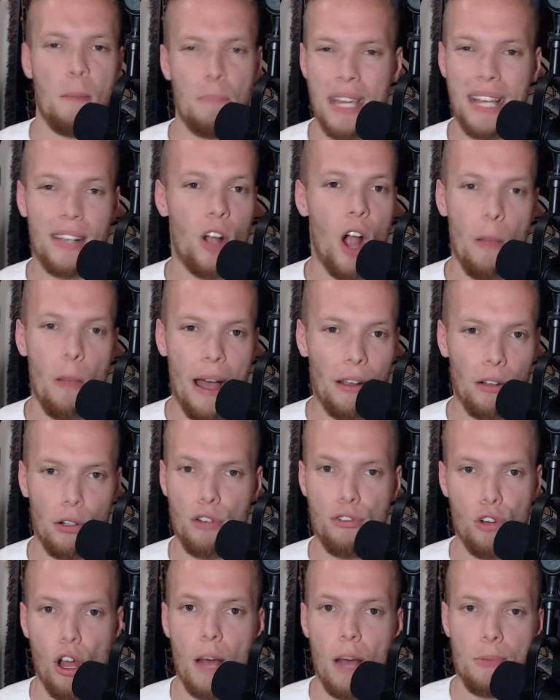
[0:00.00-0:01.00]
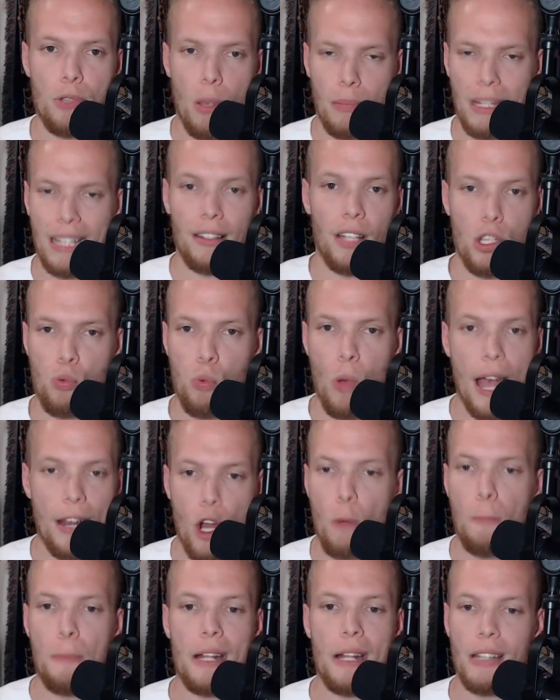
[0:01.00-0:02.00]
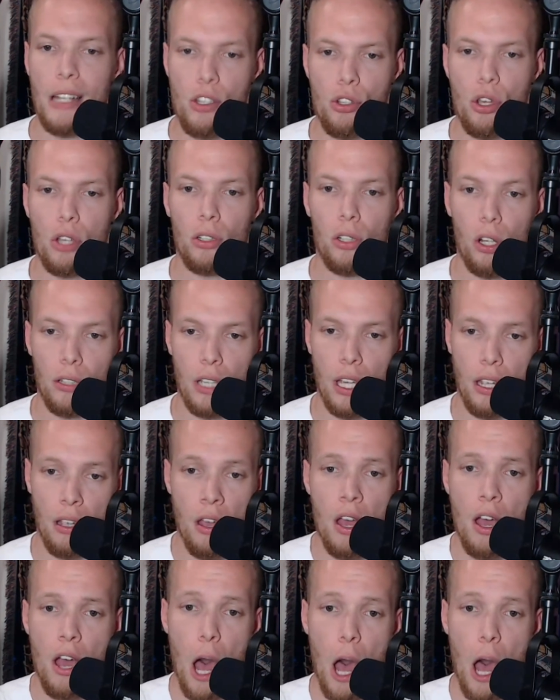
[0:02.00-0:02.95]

in Pete Carmichael to draw up something this wide open and this good looking.